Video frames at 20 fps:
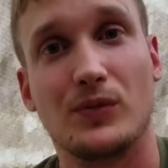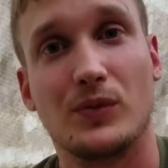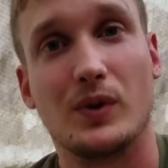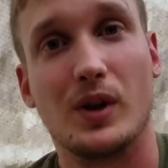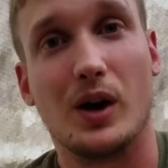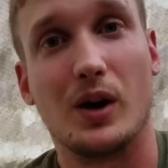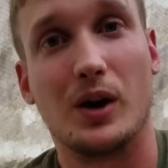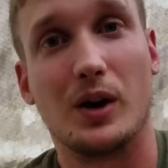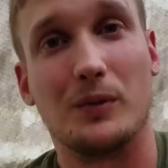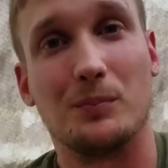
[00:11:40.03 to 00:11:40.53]

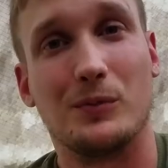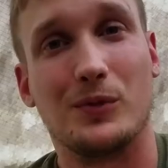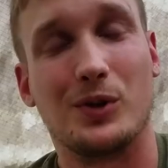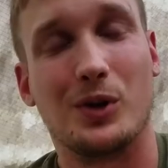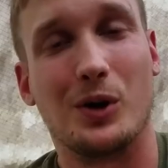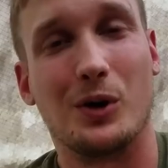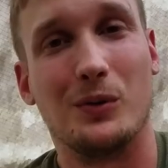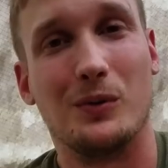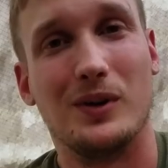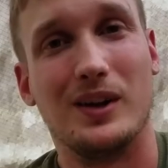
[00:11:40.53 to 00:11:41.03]
Um,
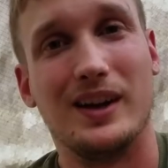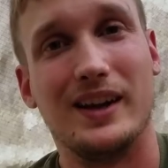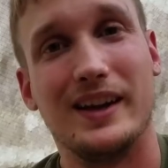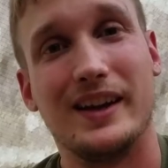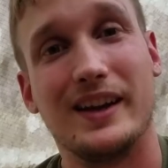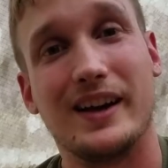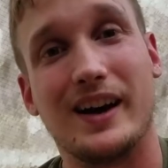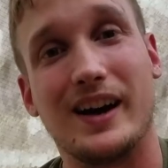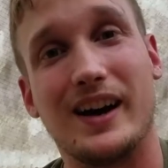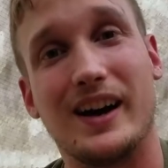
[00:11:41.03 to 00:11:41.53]
so
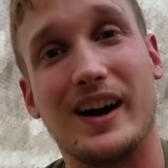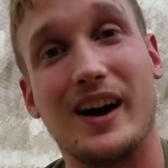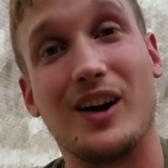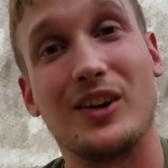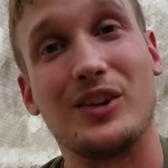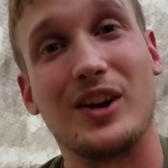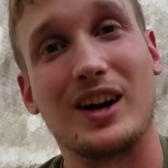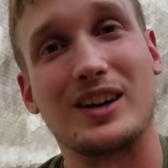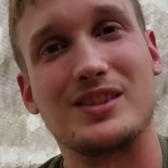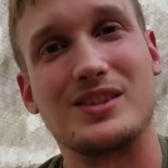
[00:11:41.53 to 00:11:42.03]
uh, I'll
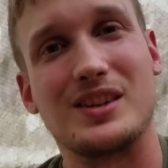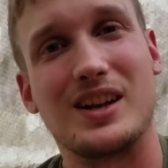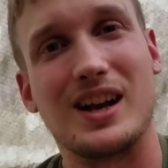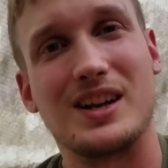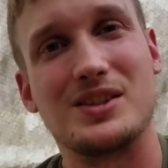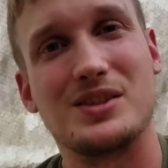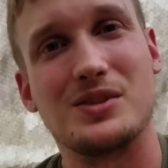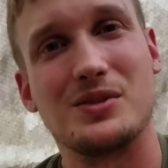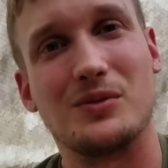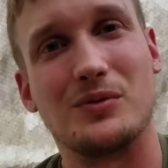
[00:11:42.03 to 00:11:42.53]
talk to you guys
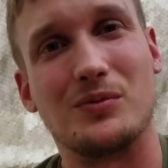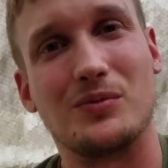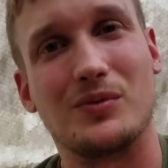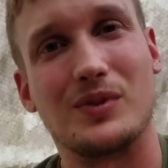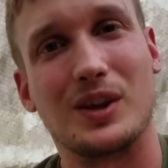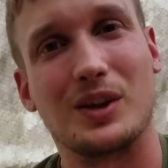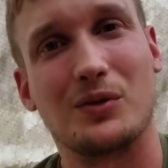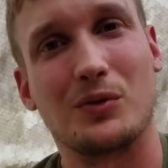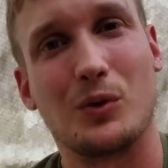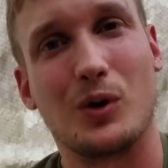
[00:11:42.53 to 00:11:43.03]
soon.
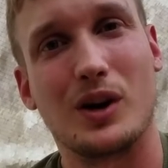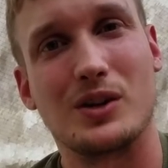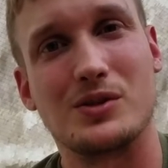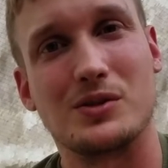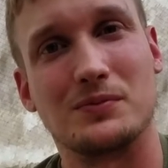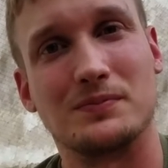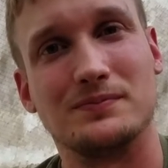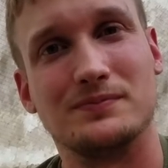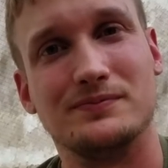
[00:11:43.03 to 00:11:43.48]
Thanks for watching.